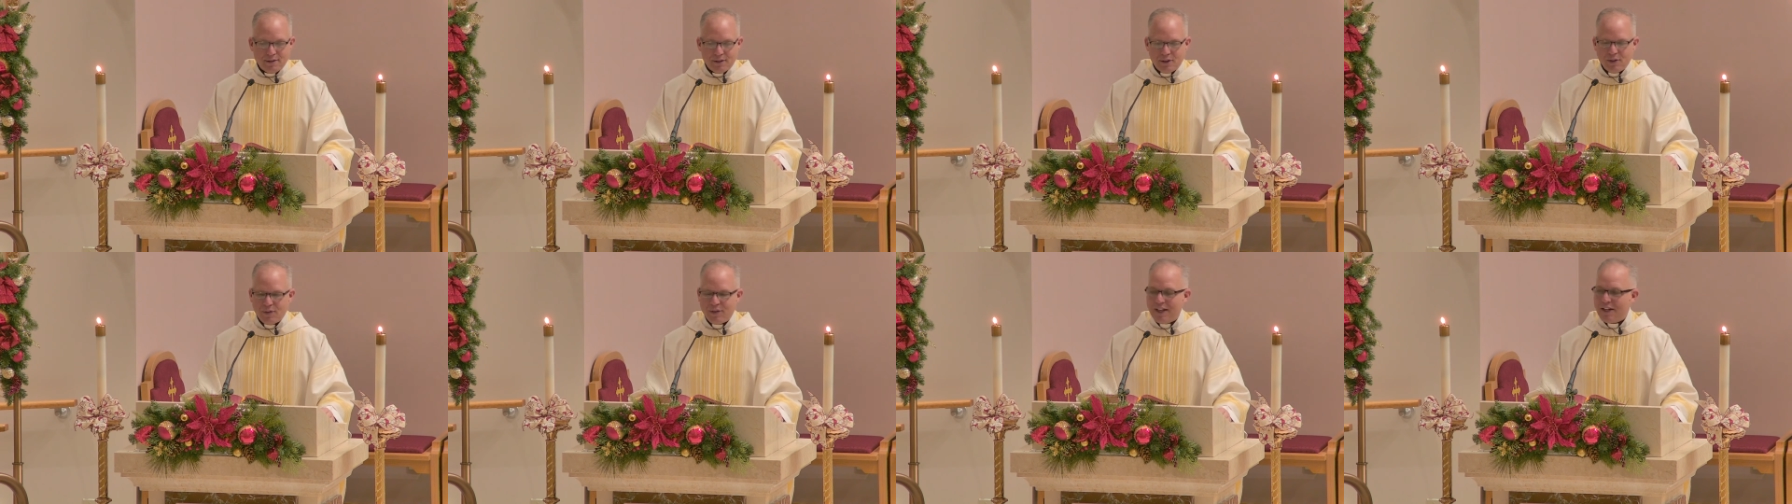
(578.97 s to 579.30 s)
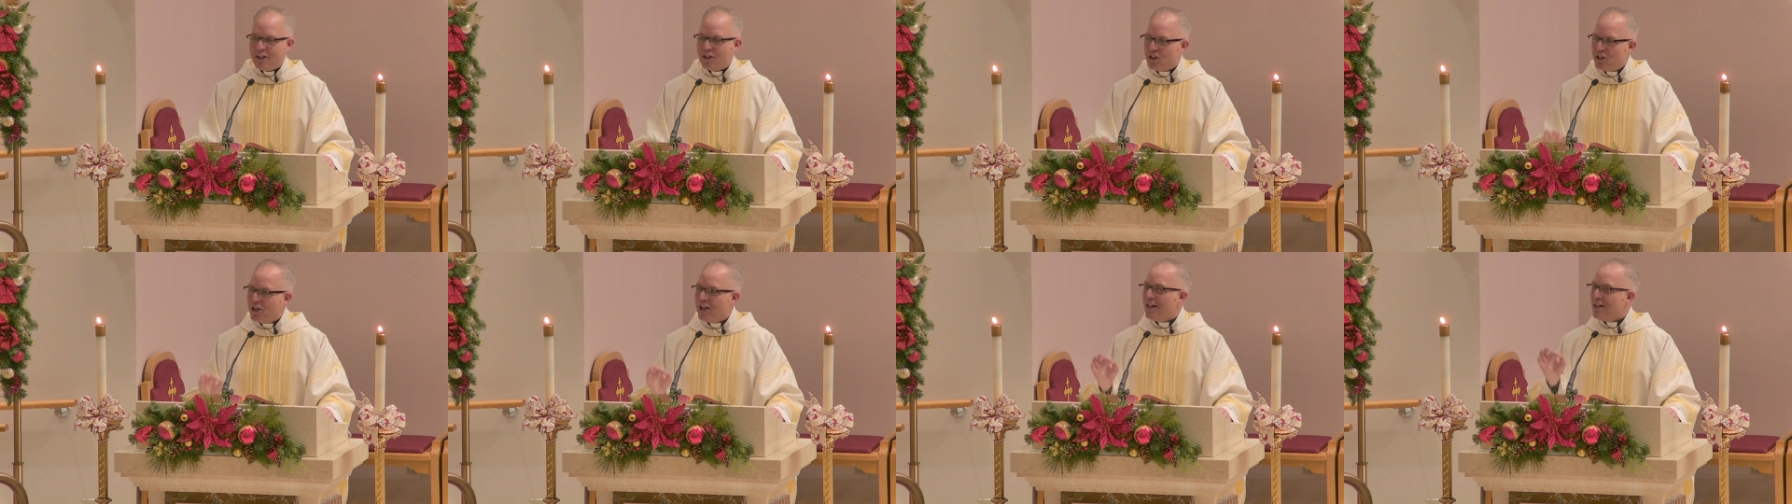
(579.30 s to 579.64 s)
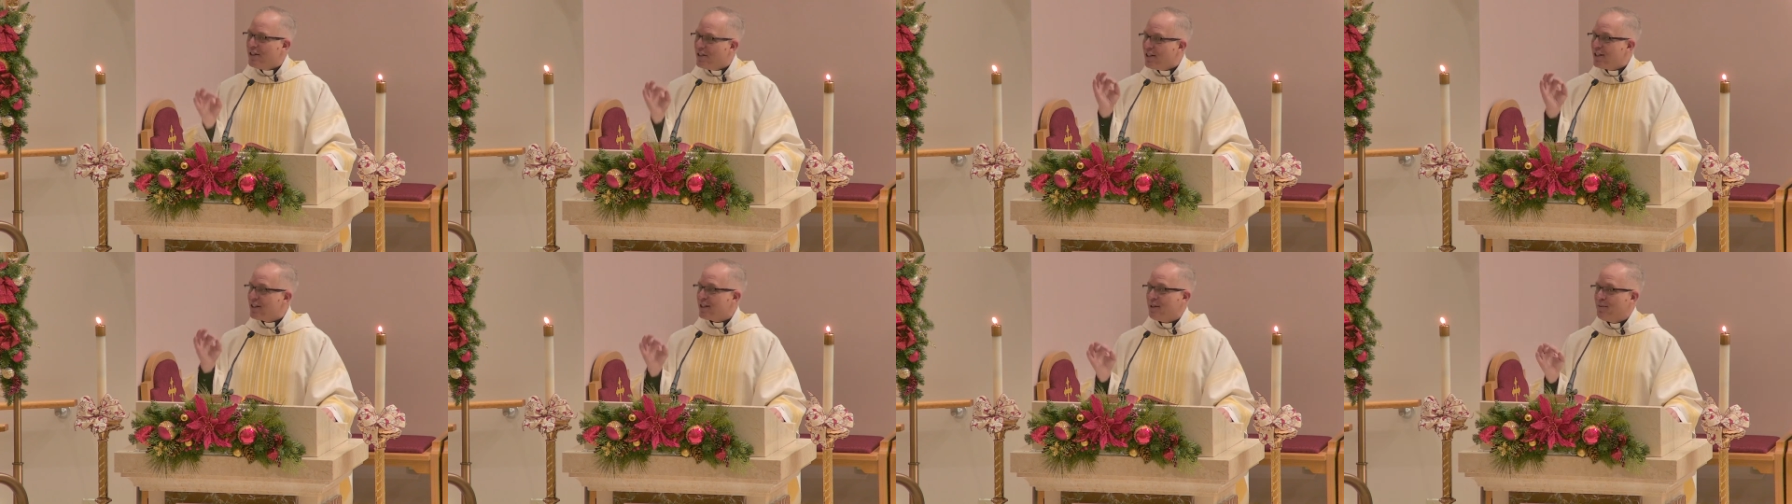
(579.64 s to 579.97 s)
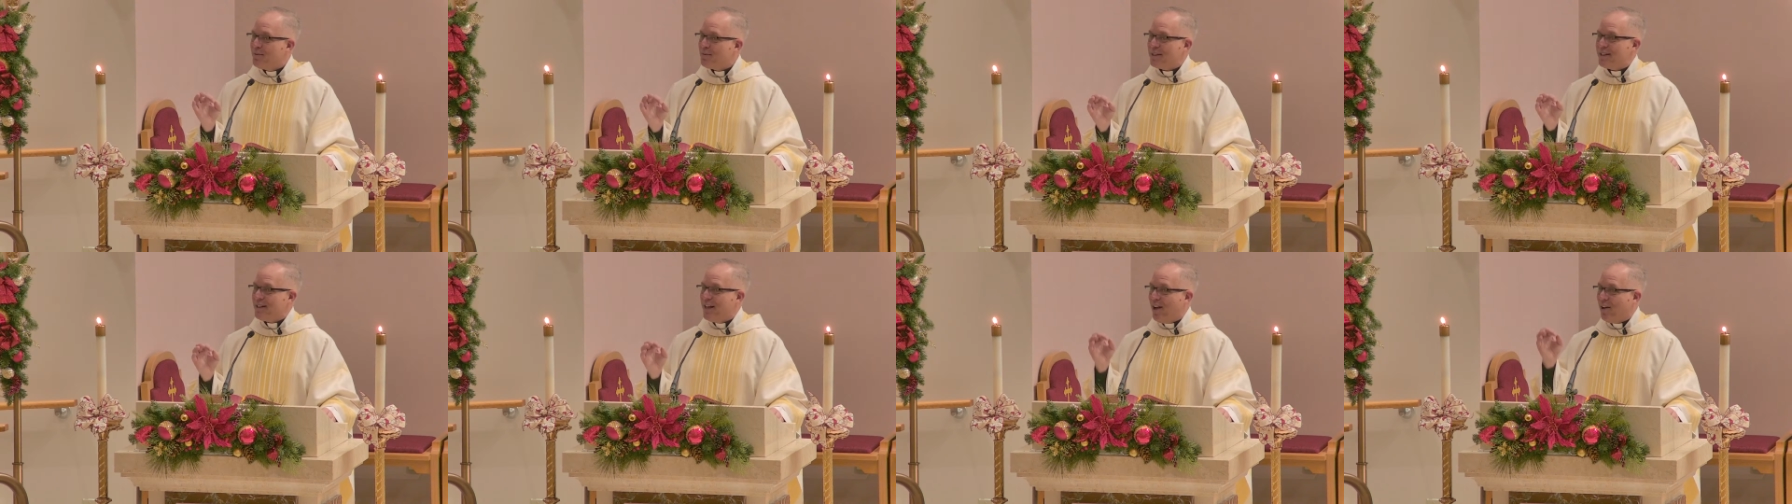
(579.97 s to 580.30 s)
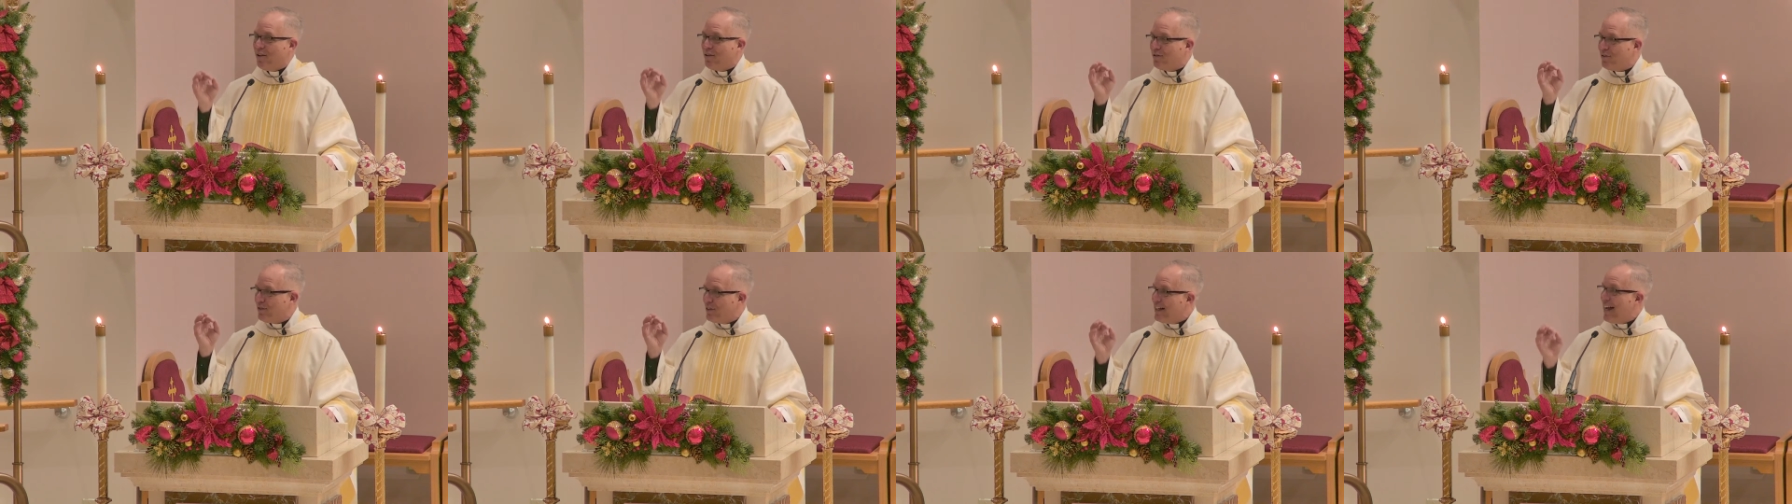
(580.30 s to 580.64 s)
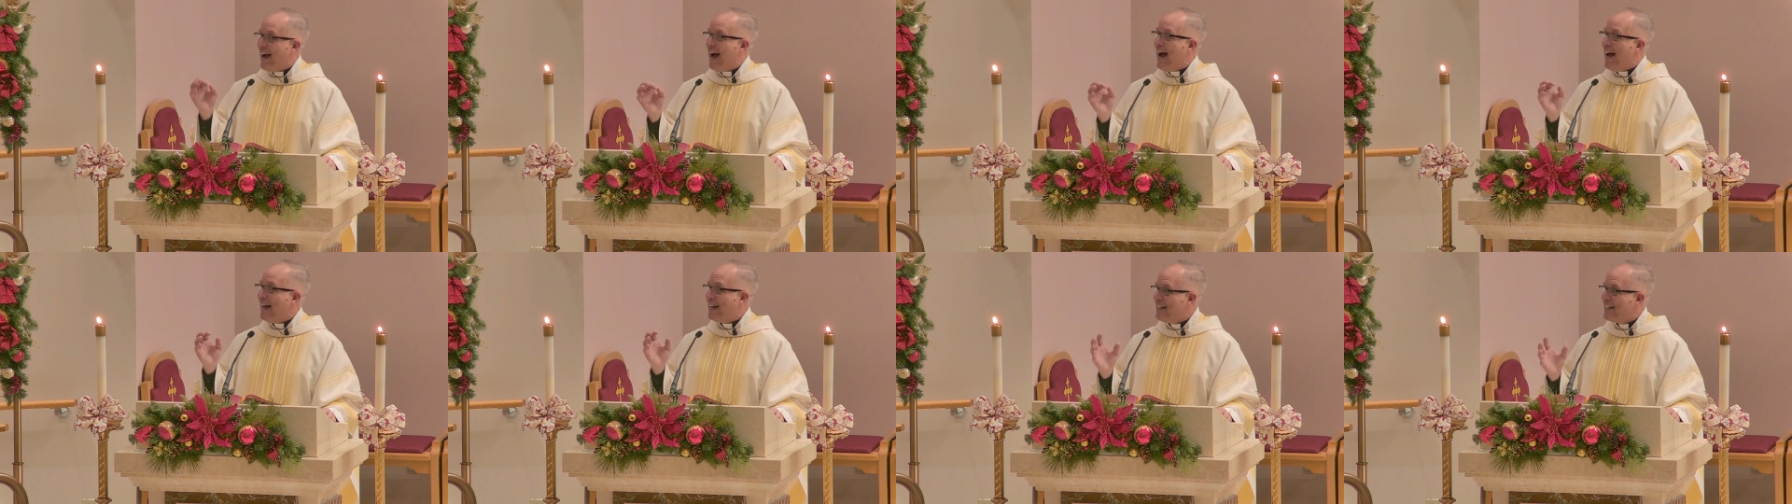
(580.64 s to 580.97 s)
so that Jesus himself,
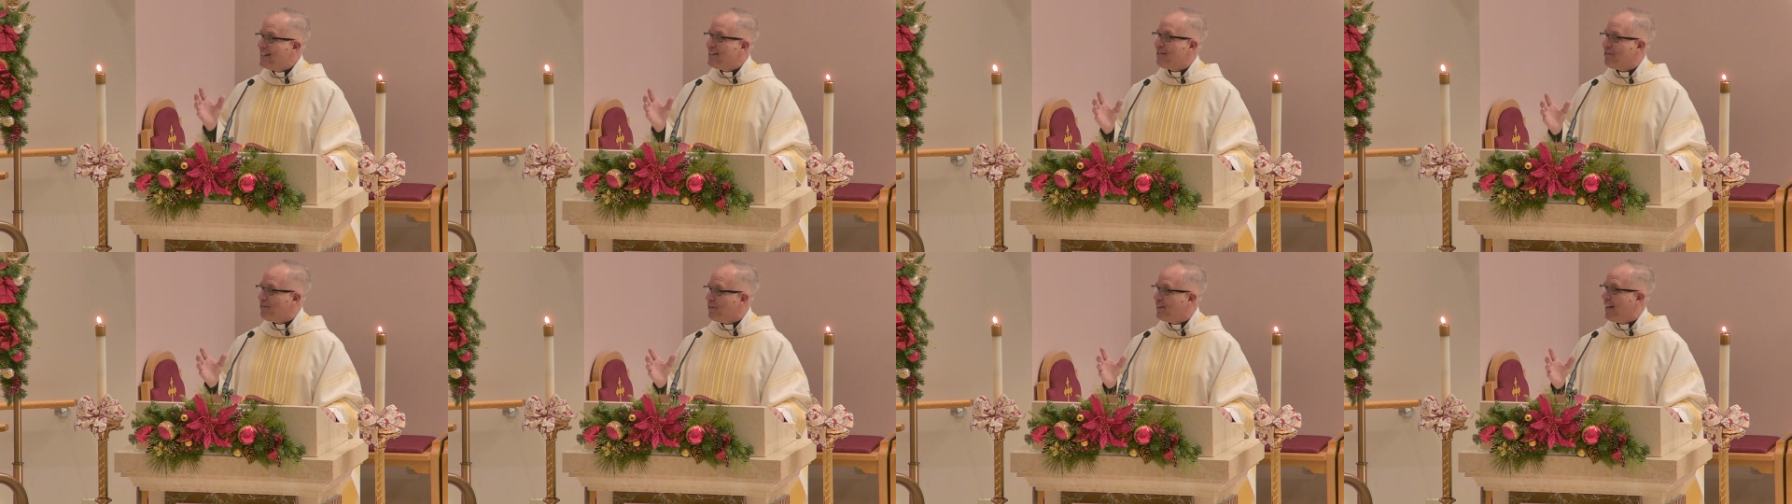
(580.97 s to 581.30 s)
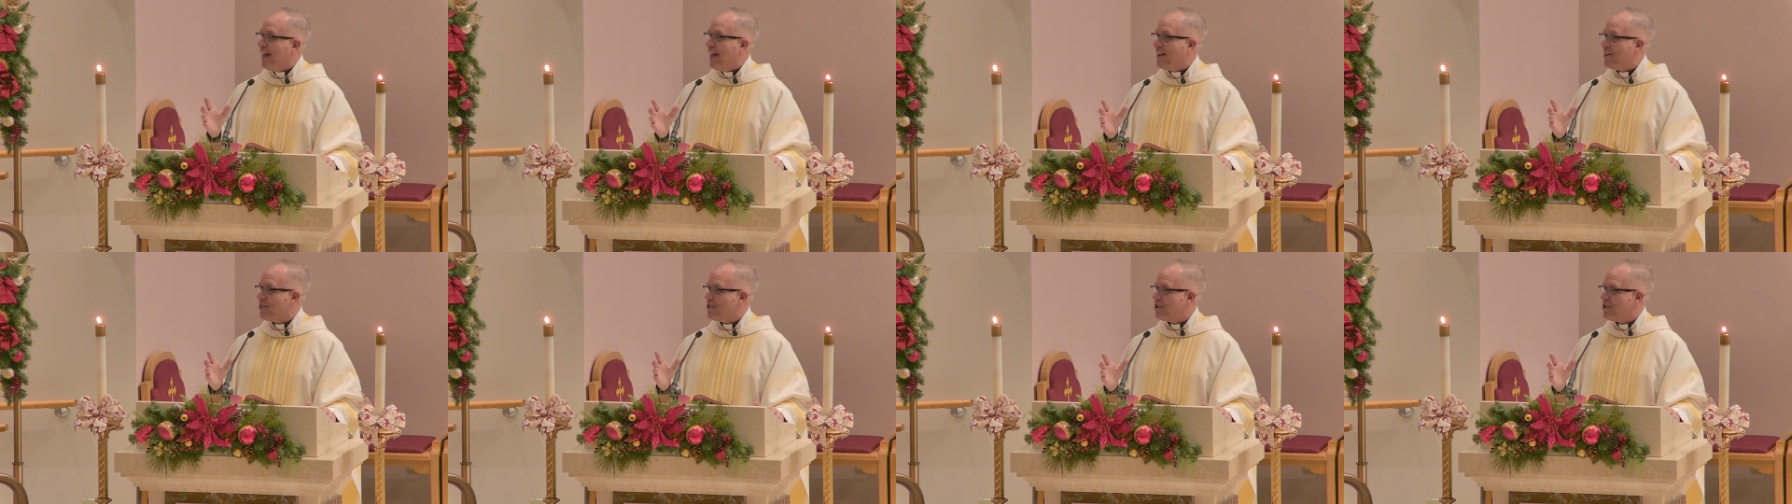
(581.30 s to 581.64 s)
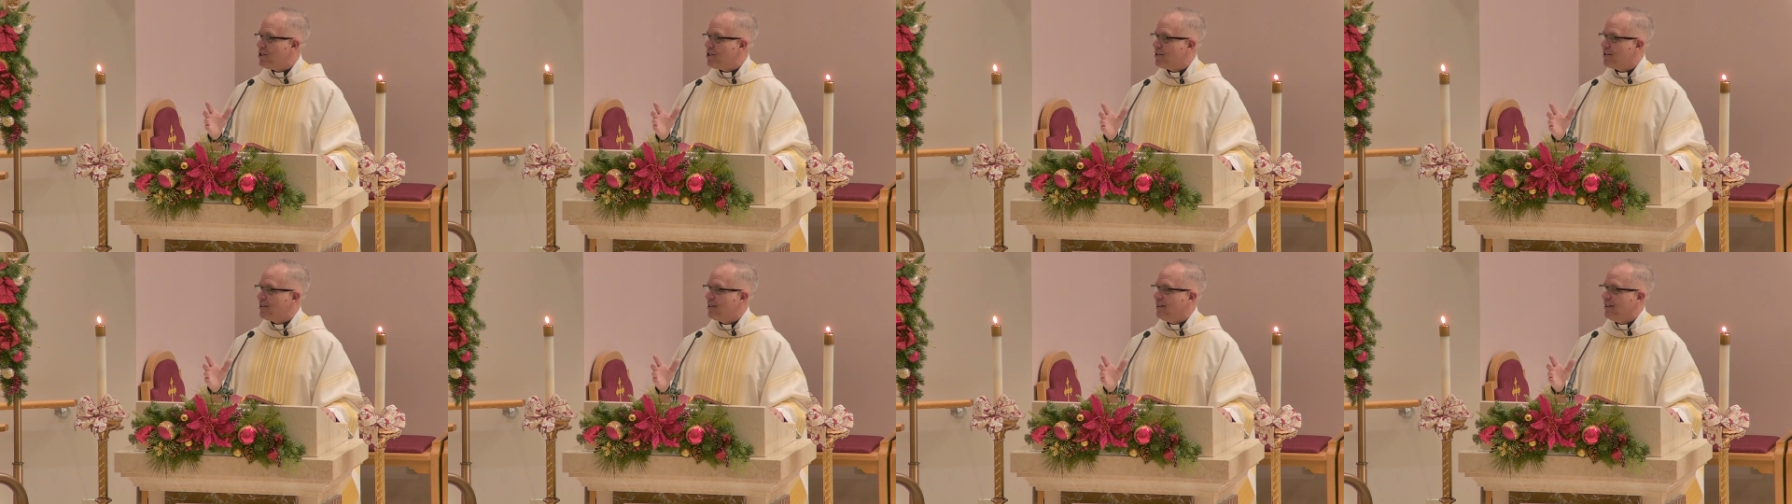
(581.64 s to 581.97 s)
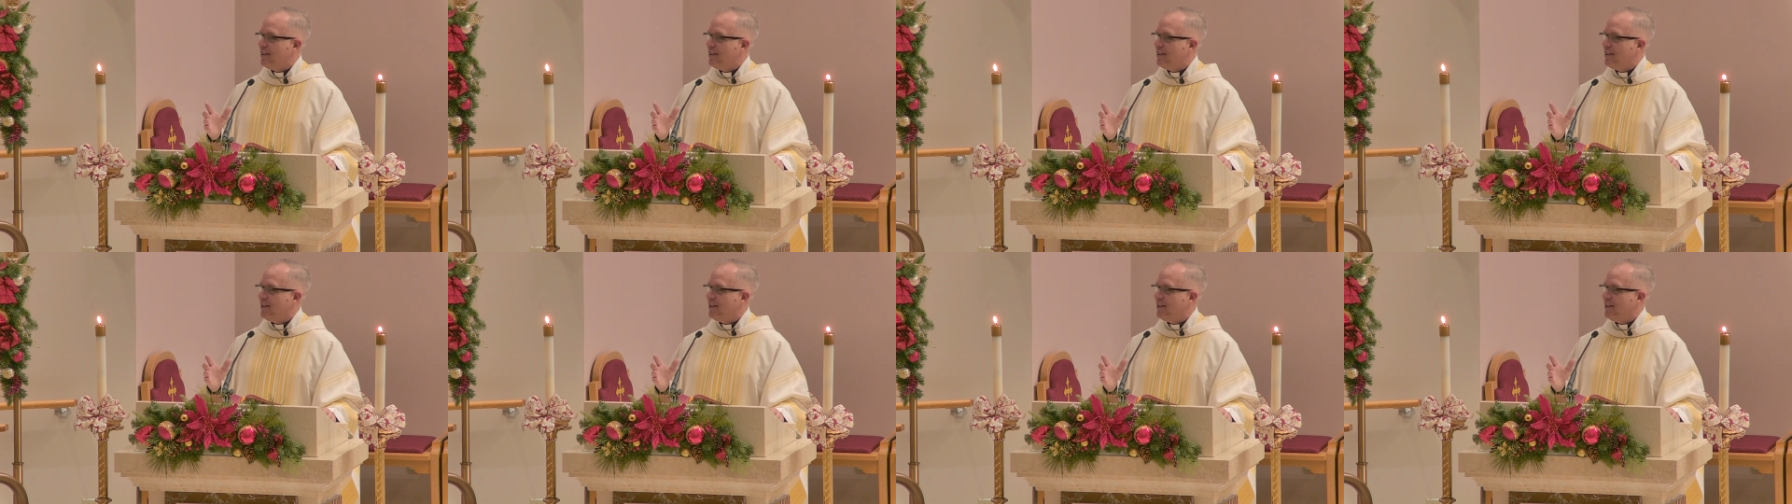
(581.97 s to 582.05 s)
God in the flesh,